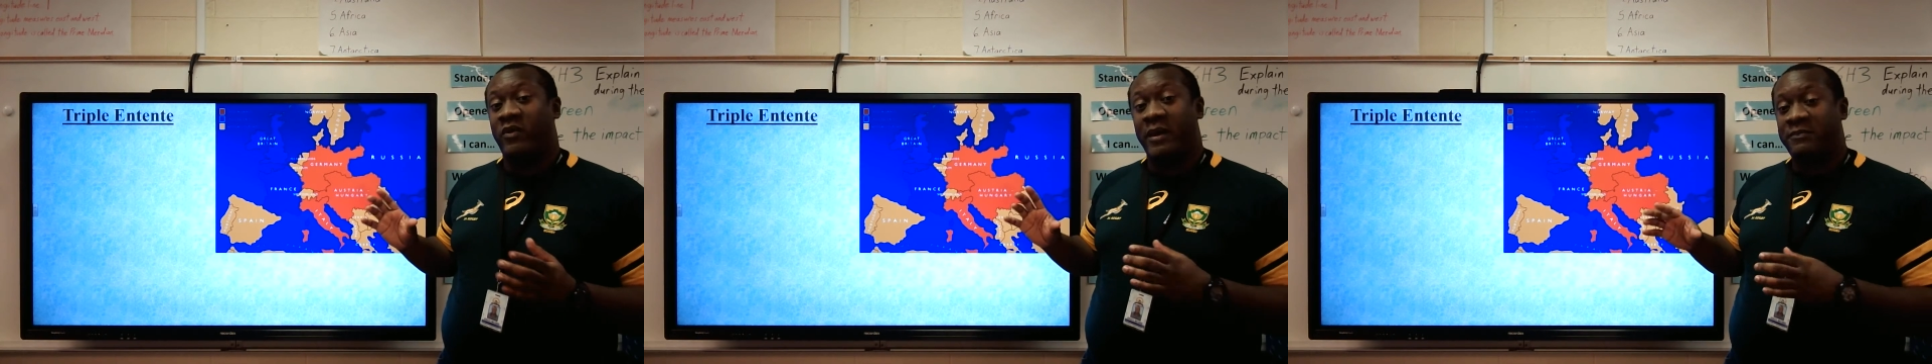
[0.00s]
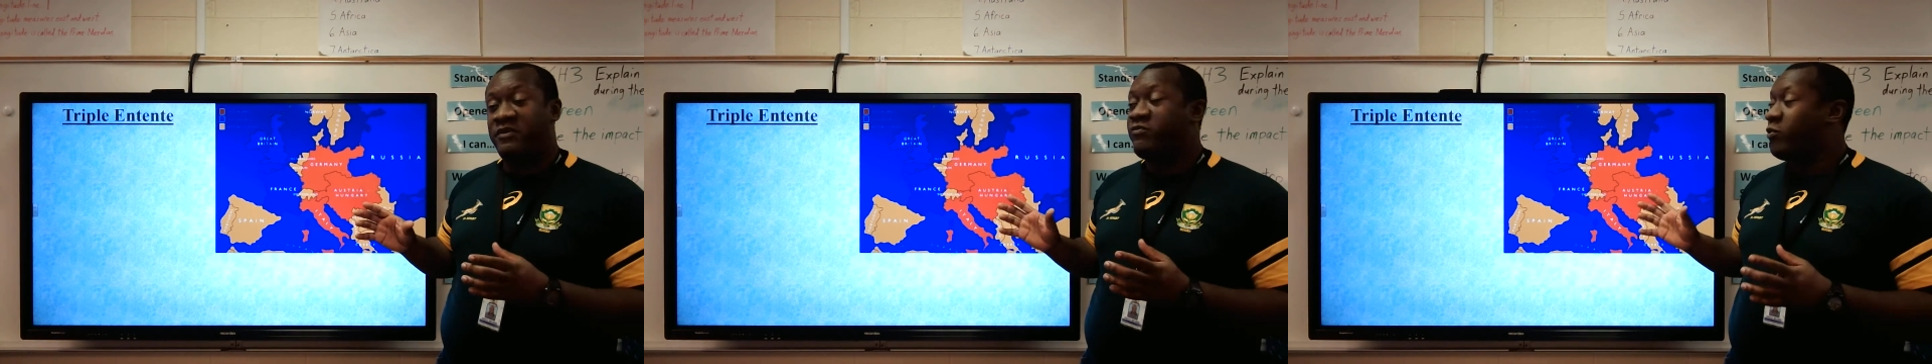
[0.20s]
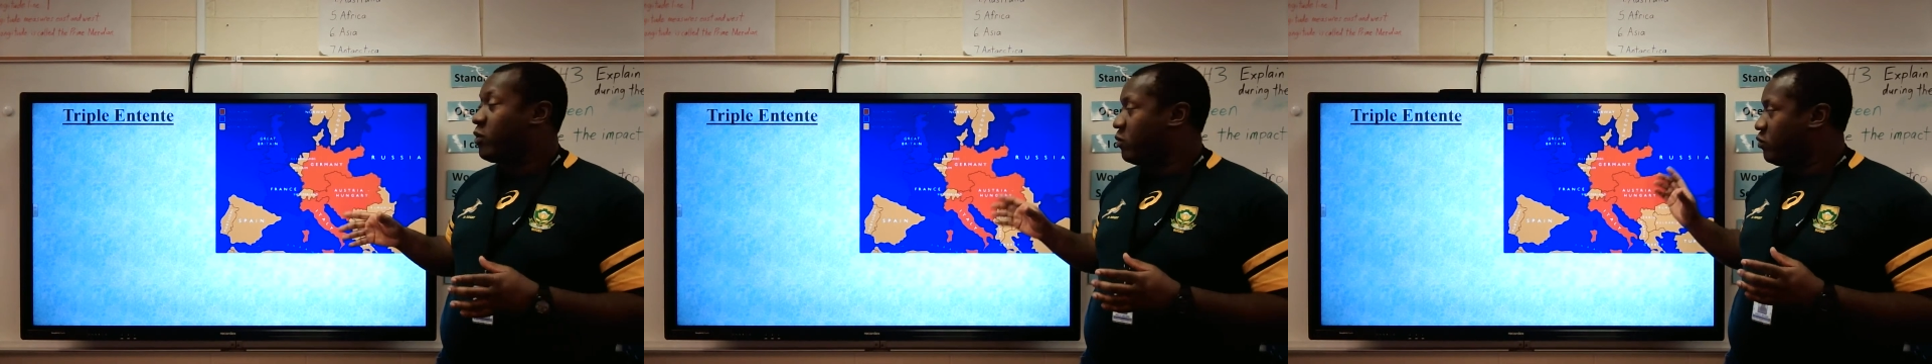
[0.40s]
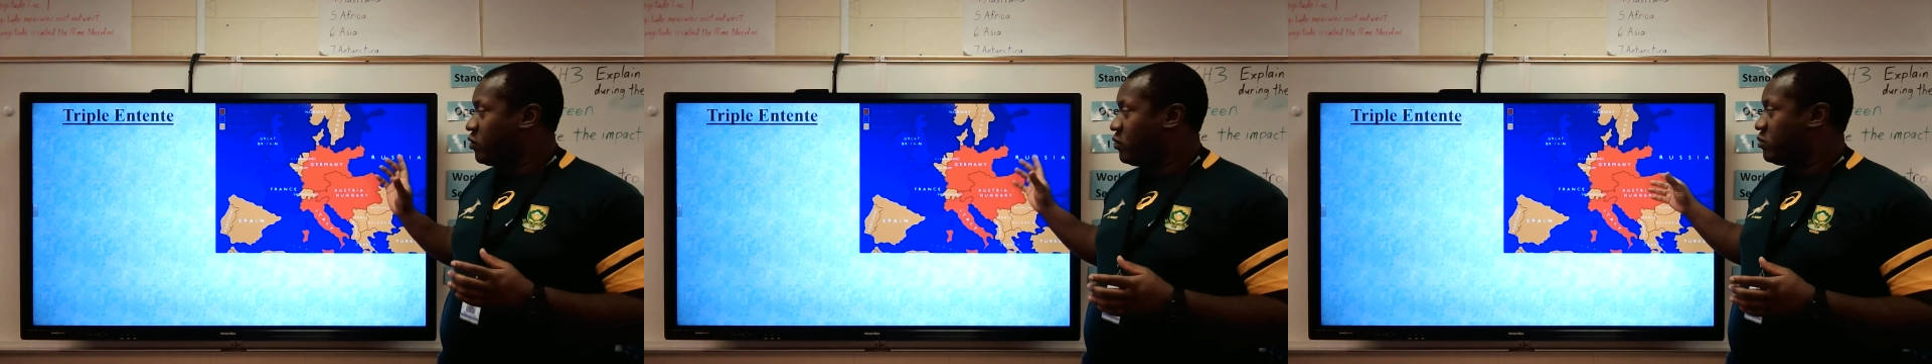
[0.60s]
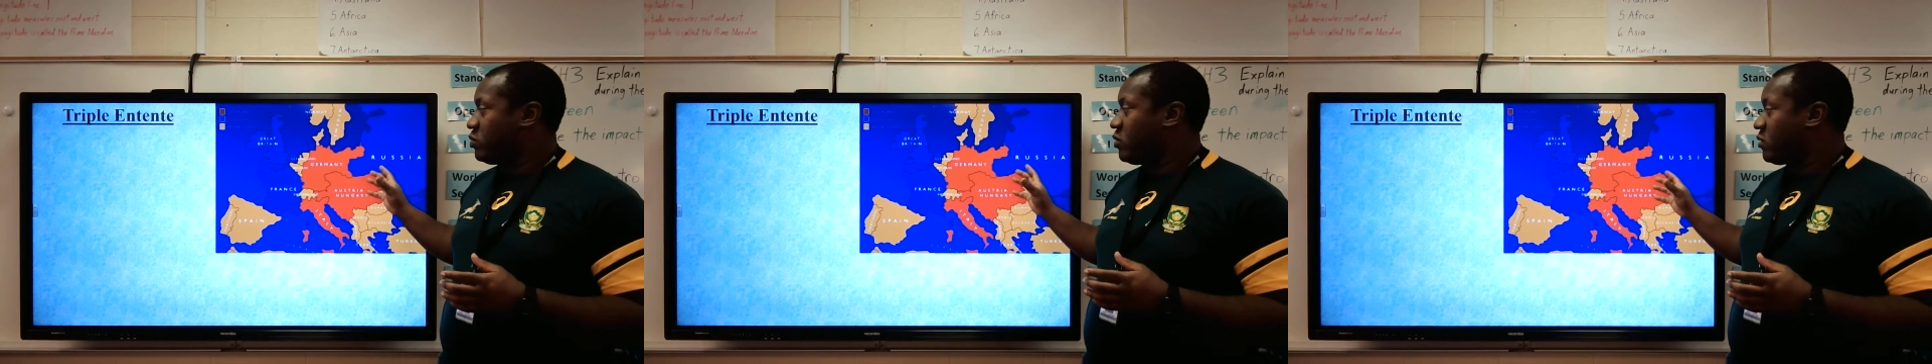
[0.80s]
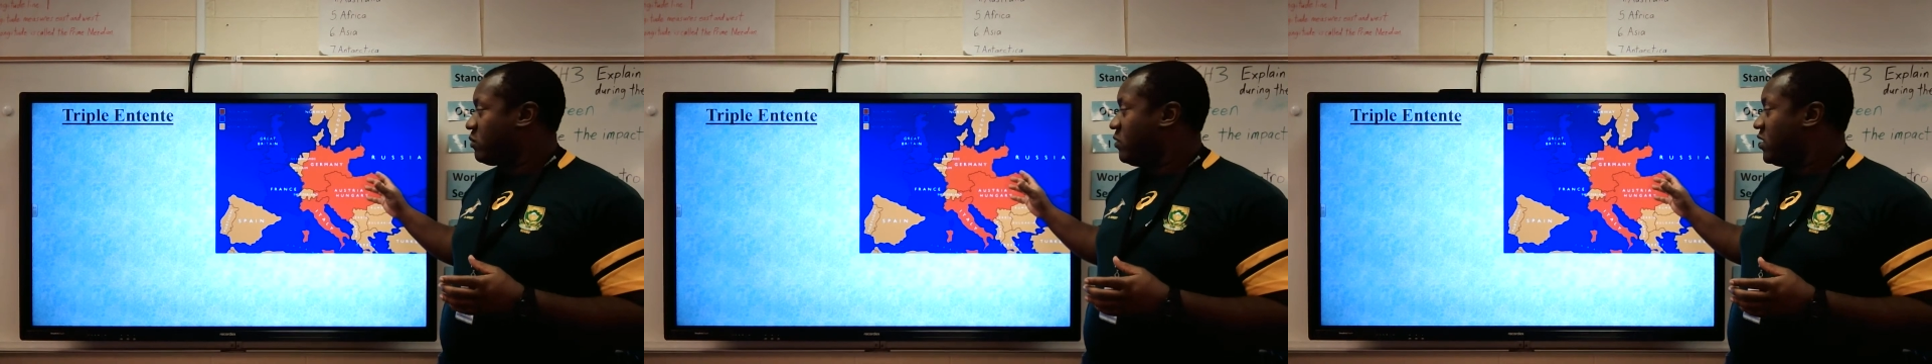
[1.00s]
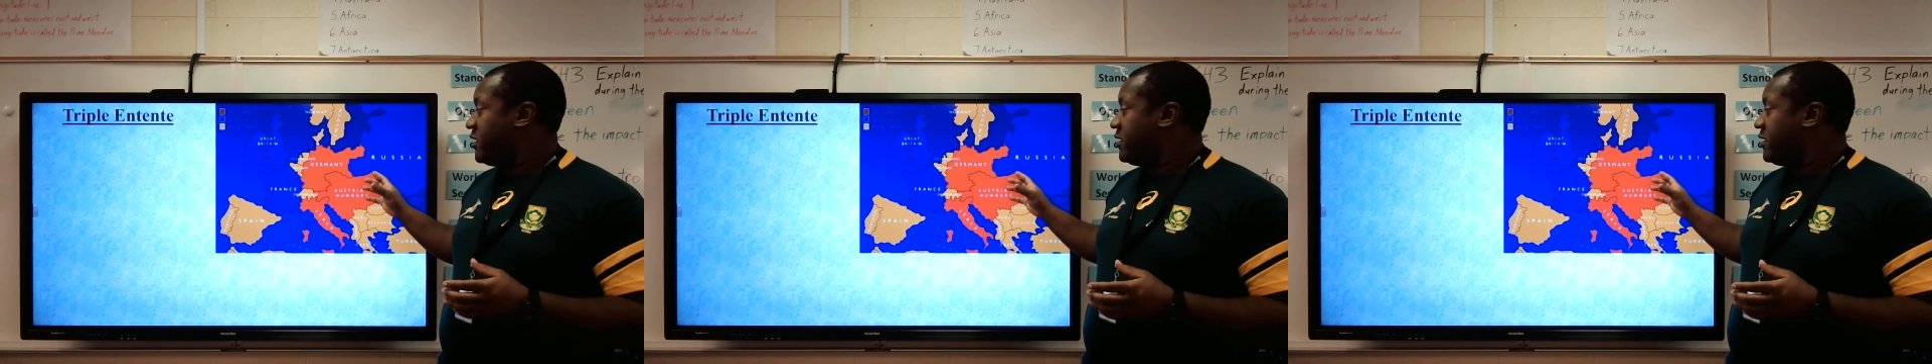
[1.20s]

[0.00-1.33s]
right before World War One.